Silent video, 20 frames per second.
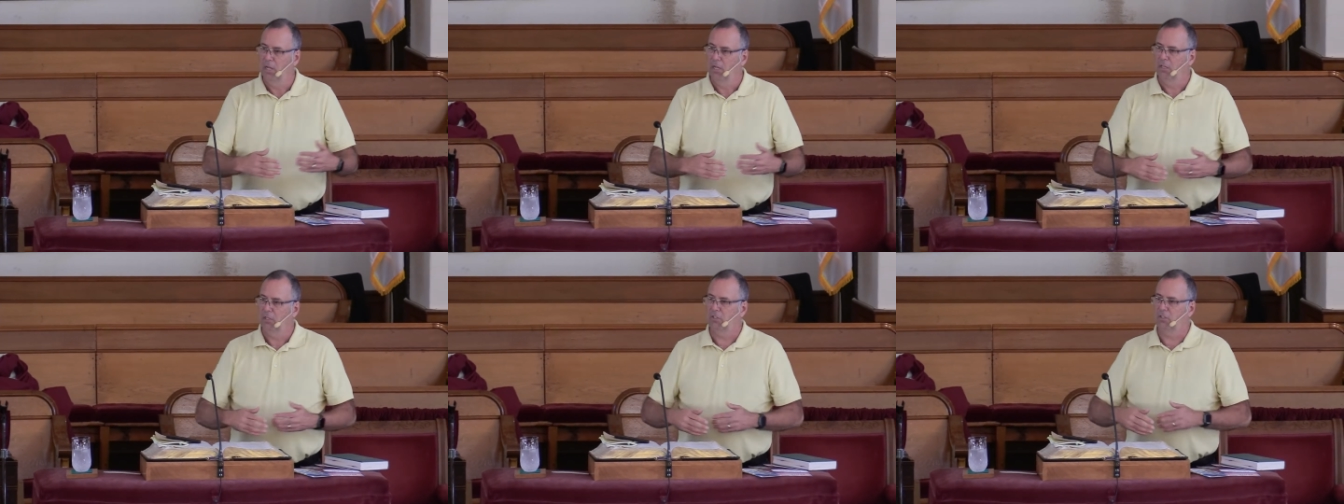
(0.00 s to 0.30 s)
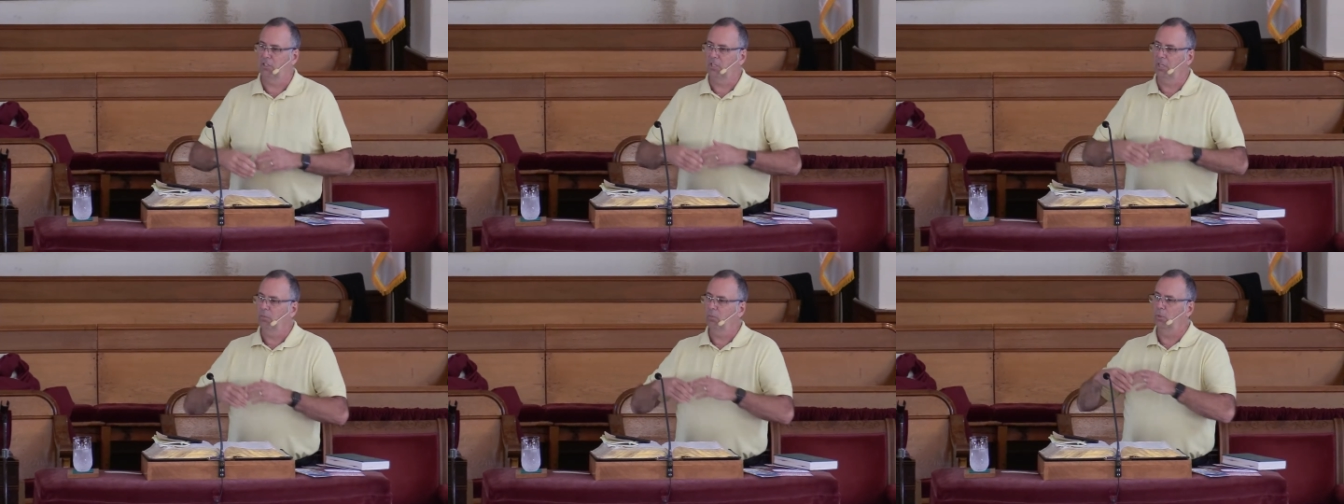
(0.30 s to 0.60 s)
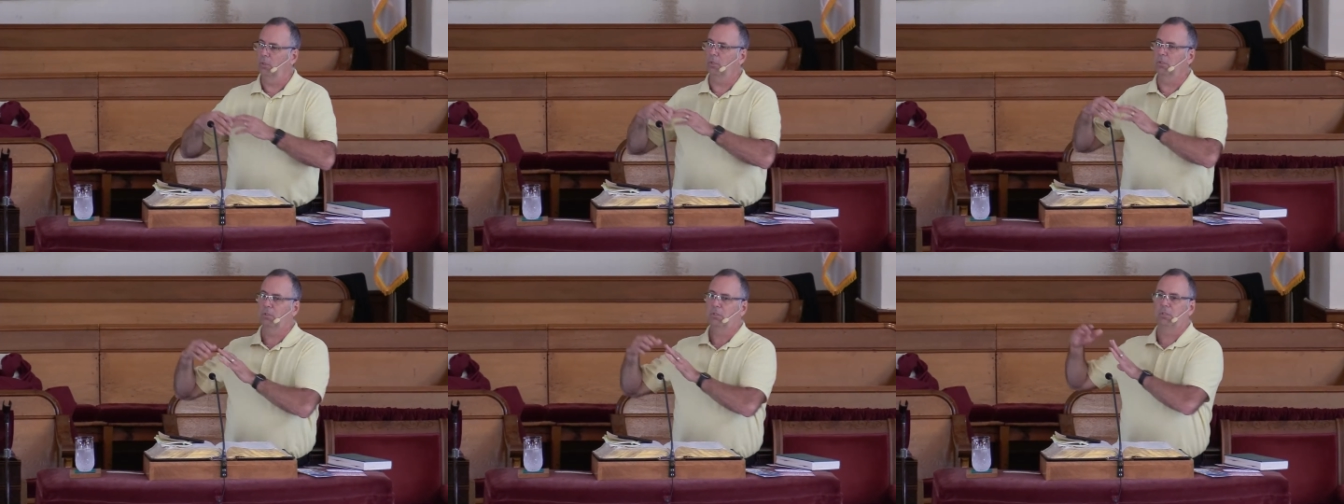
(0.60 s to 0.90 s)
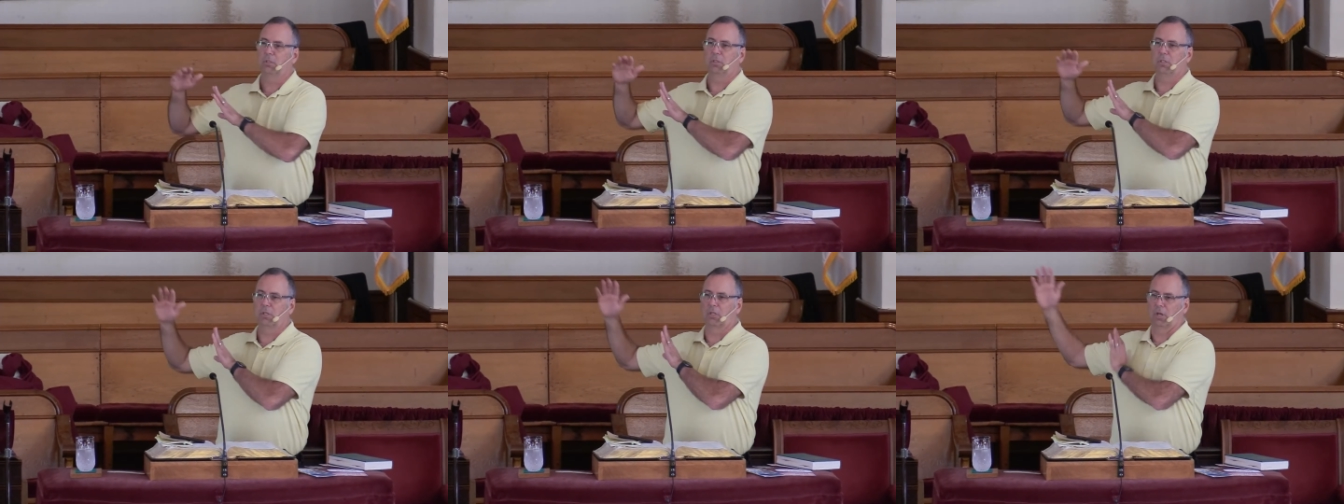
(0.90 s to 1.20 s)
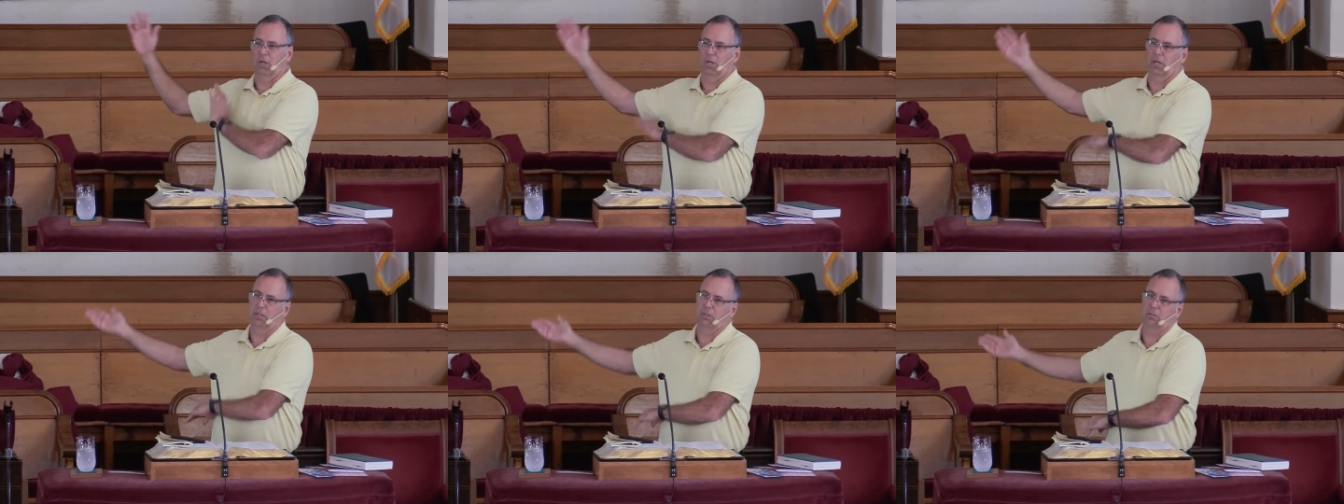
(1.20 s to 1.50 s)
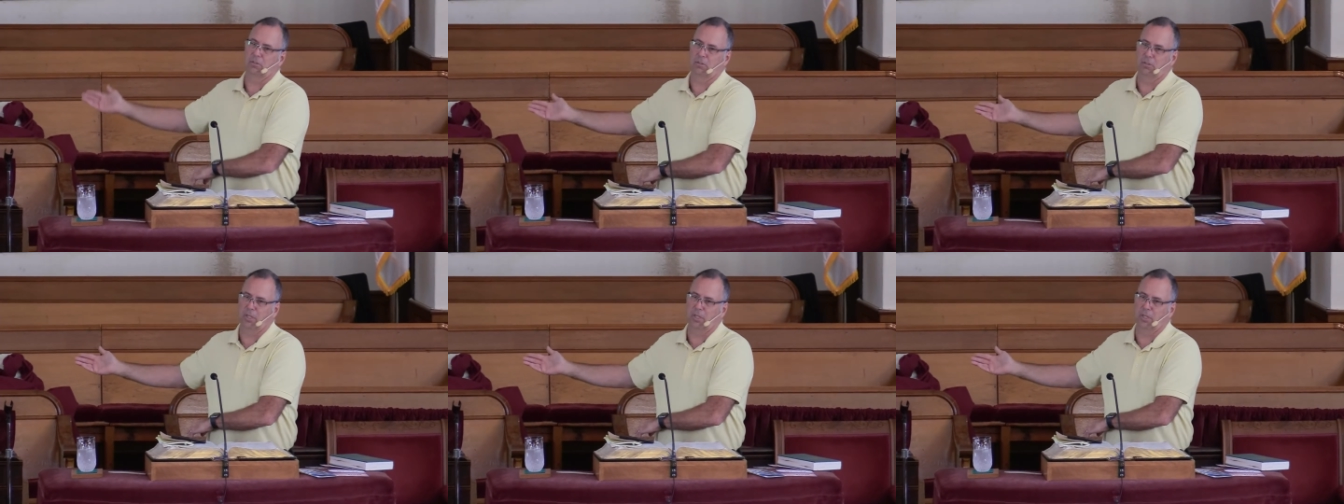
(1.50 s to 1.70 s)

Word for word: similar to the gods